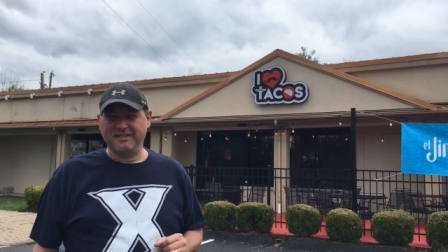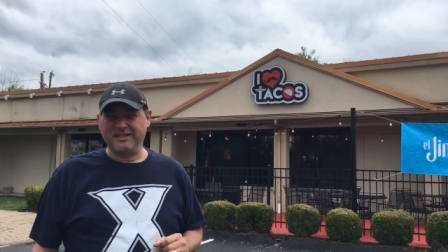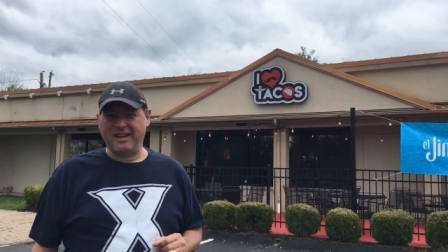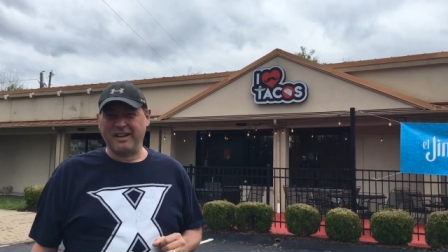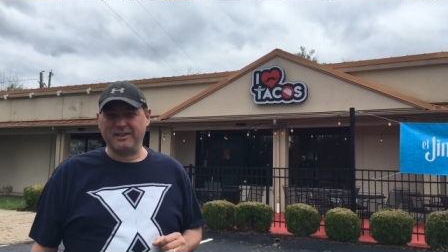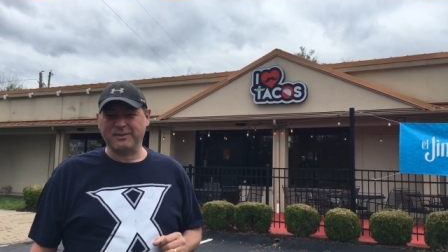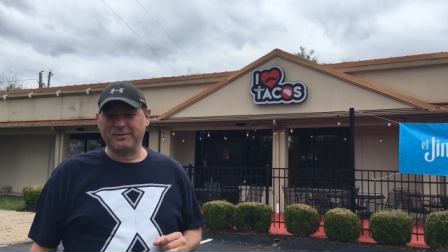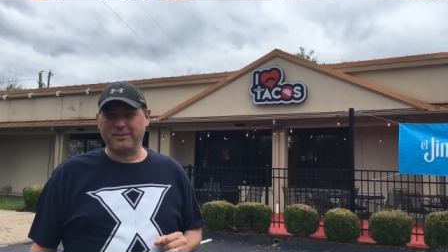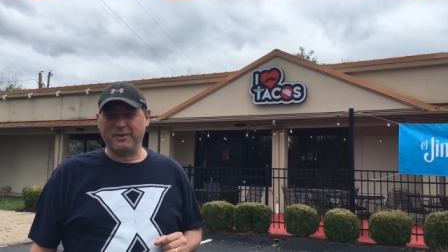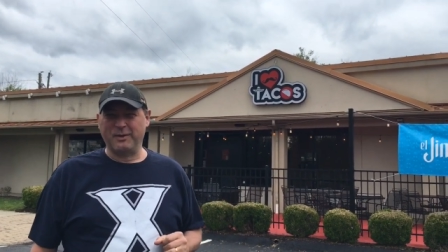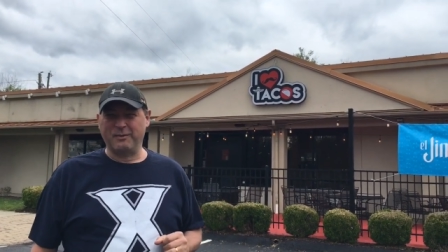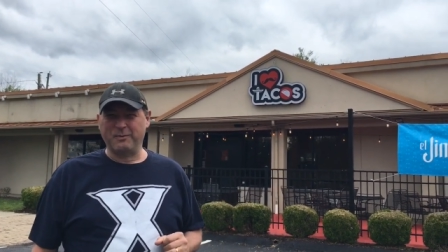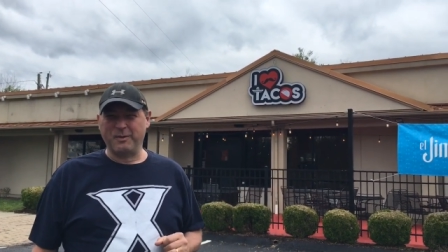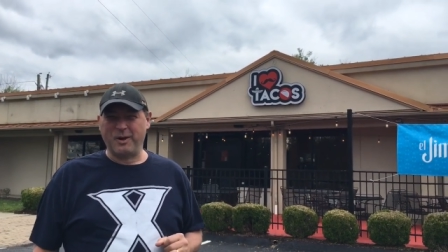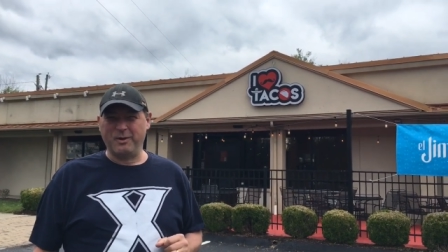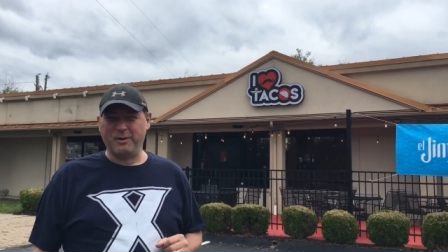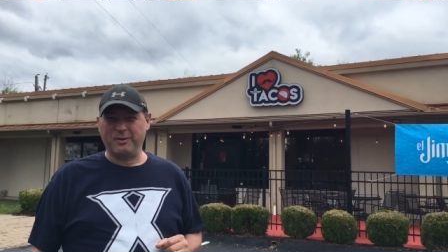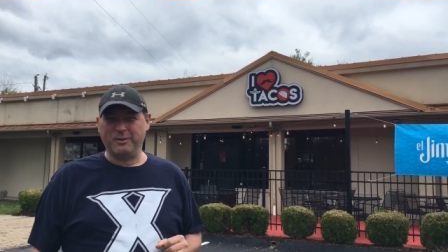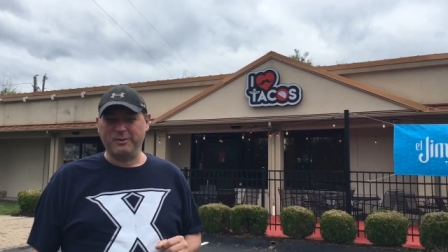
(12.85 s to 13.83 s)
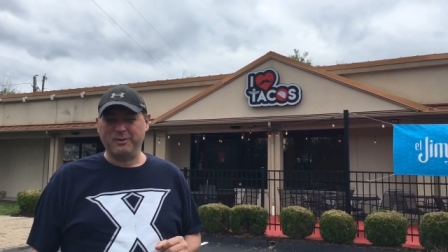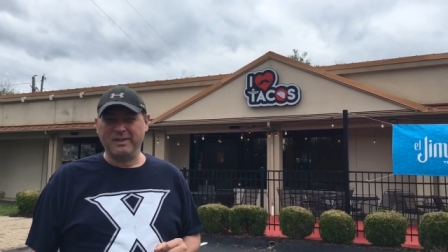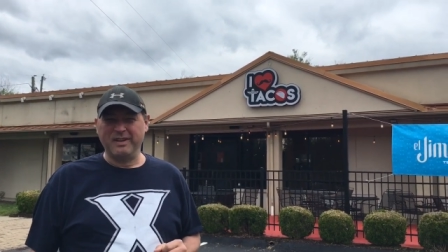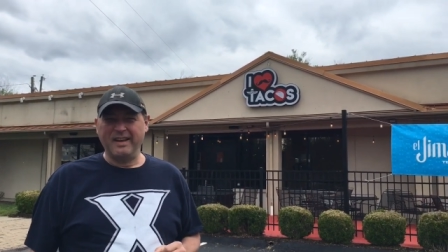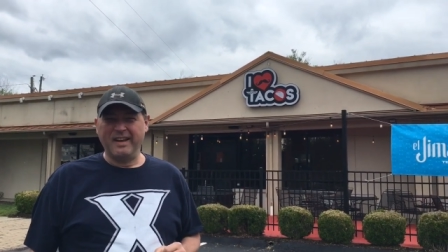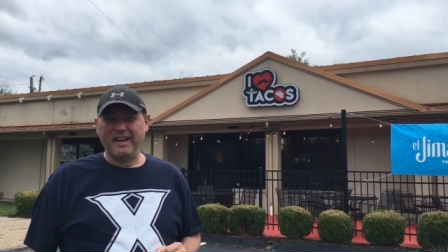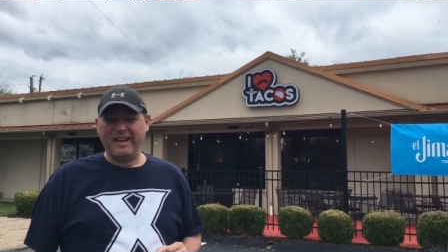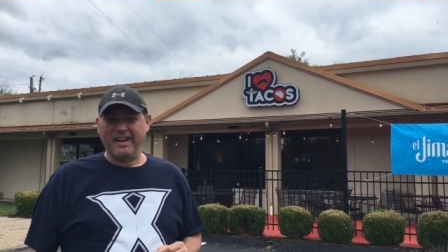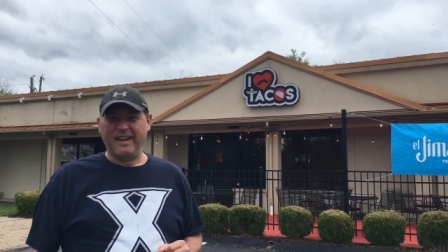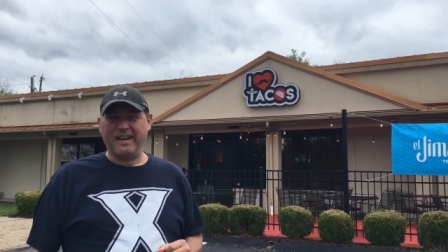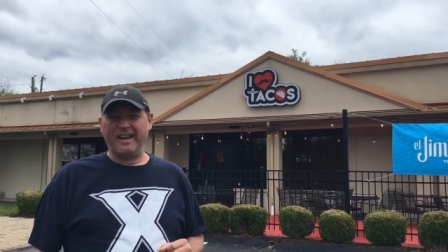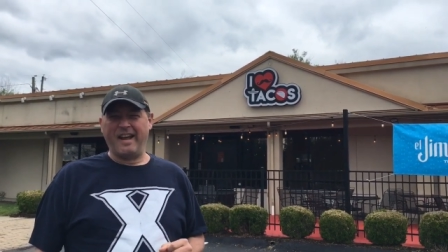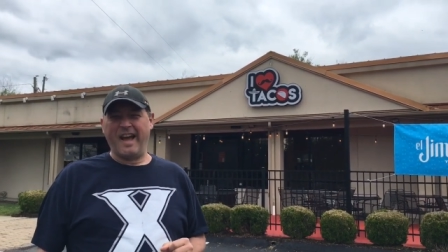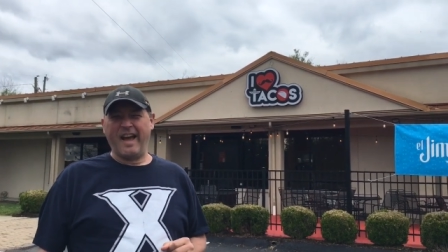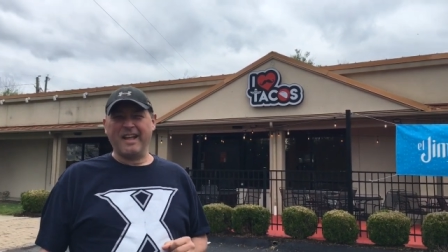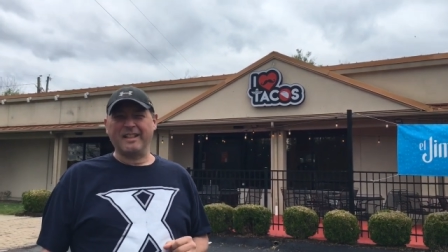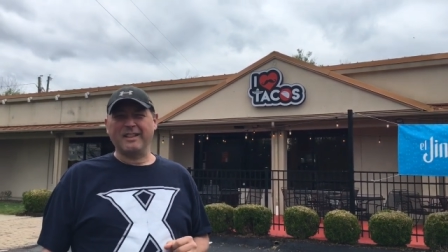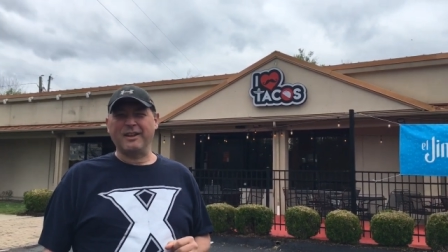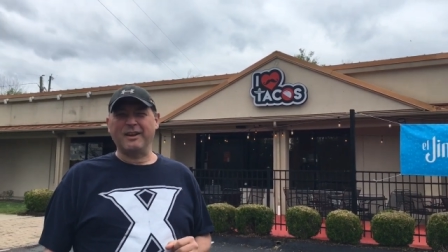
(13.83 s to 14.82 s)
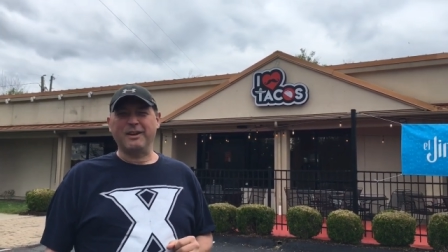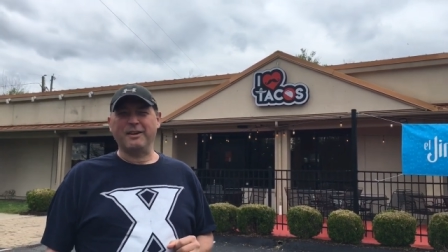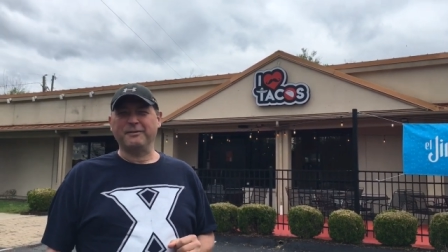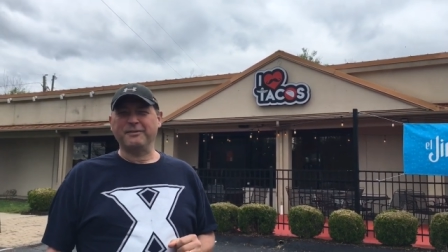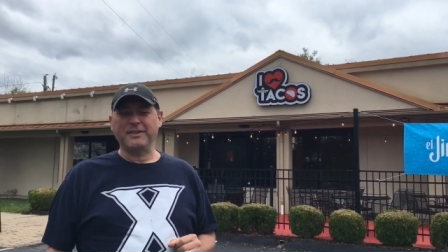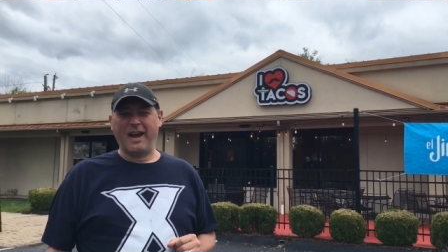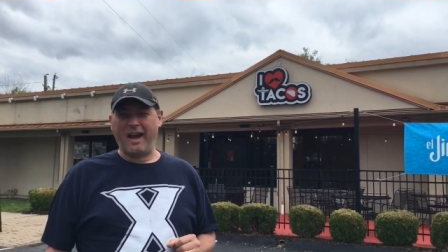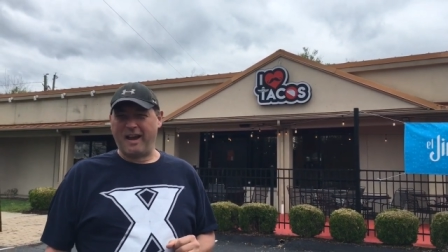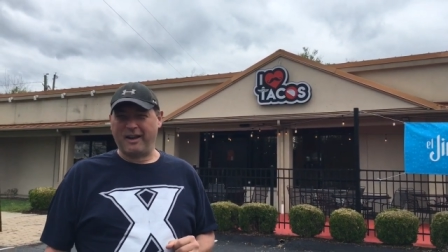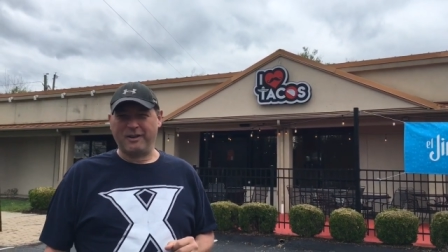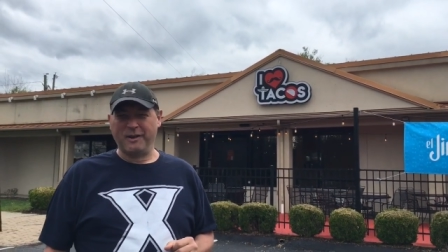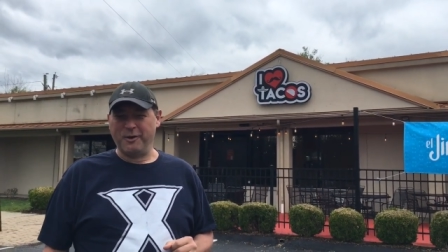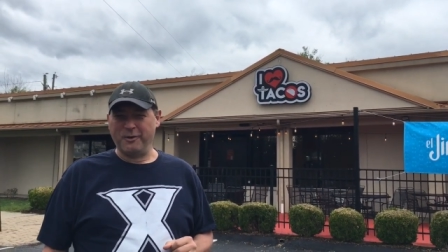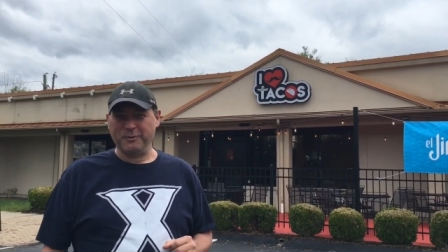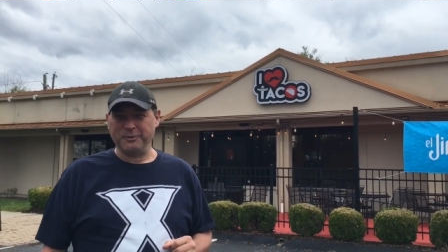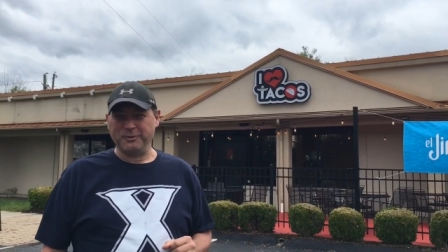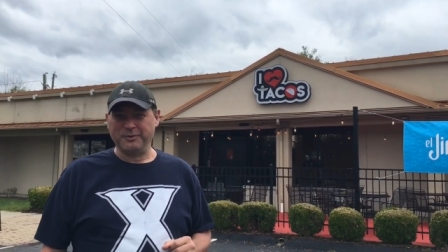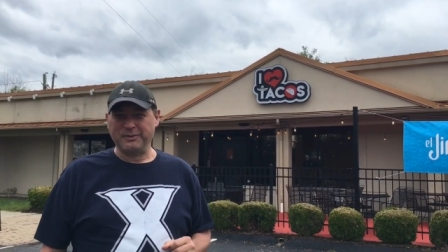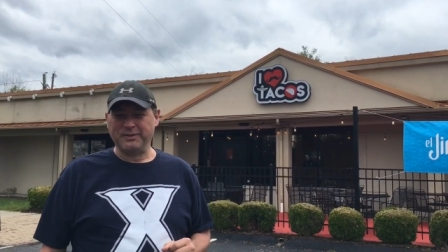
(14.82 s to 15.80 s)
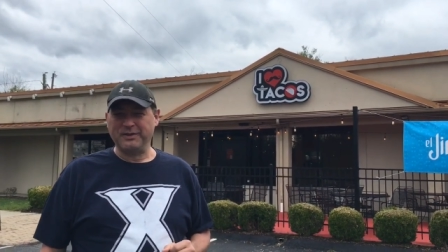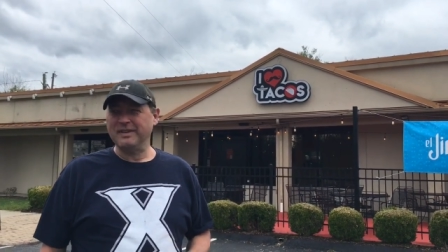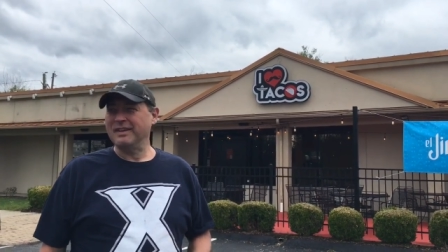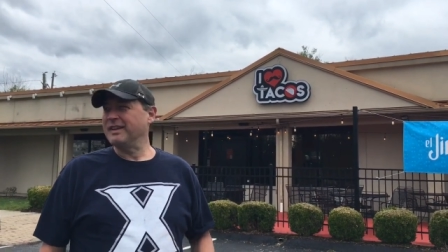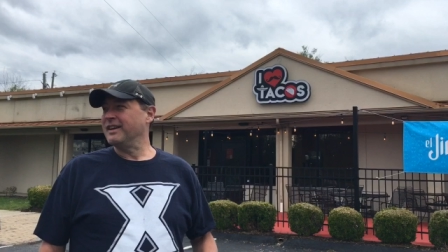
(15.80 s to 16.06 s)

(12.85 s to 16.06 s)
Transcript: Taylorsville Road, and I Love Tacos.